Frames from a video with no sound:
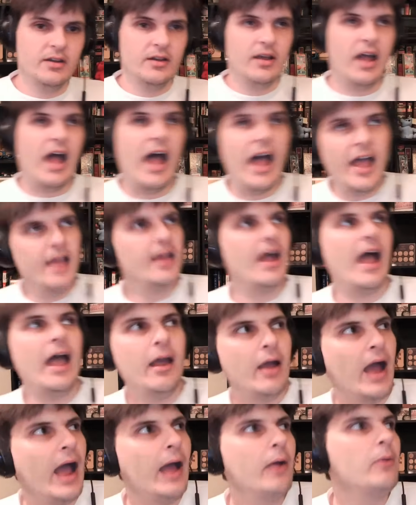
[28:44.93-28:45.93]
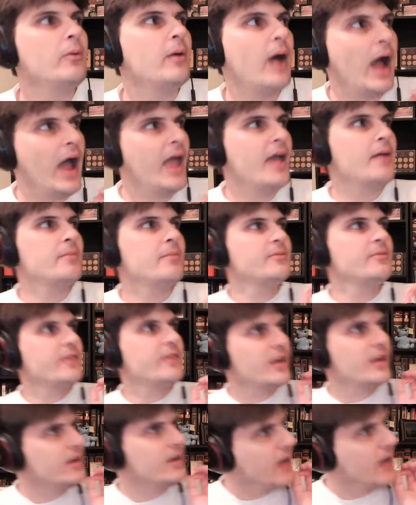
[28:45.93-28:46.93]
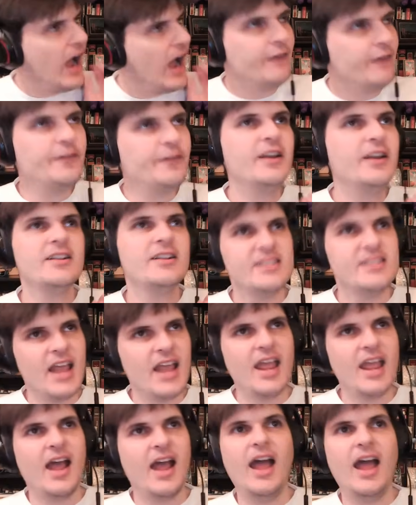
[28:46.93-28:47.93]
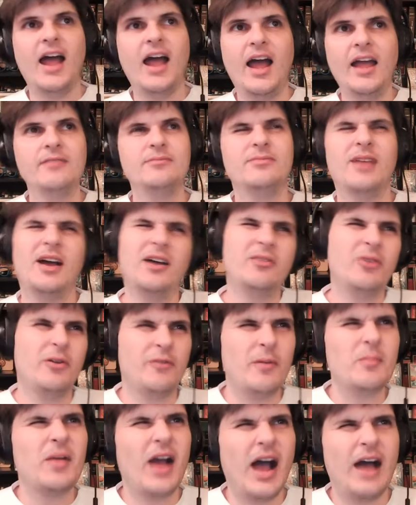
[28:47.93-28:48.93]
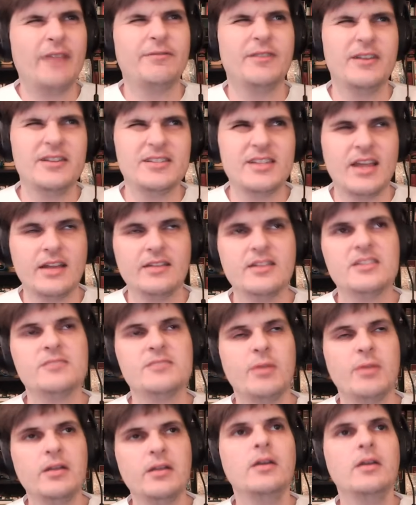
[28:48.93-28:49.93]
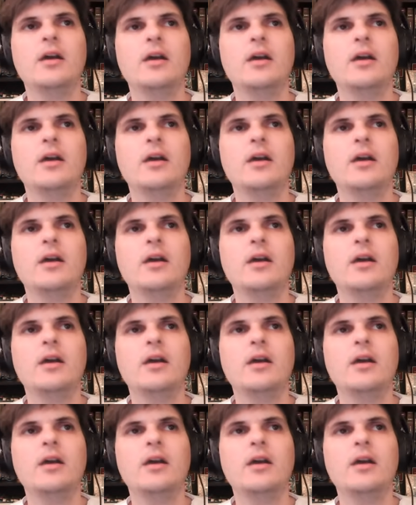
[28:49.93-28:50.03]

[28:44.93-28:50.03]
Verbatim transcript: I I I, I am confident in say I, I I don't know if I'm confident saying this, but